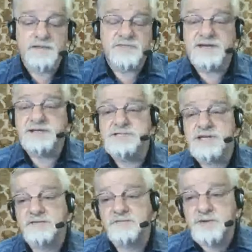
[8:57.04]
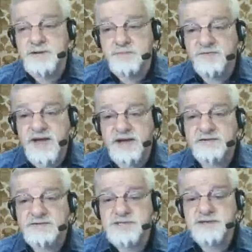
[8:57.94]
things like freedom of
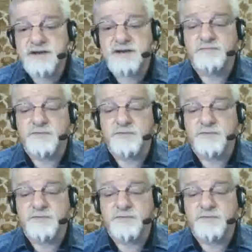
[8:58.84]
acts, uh,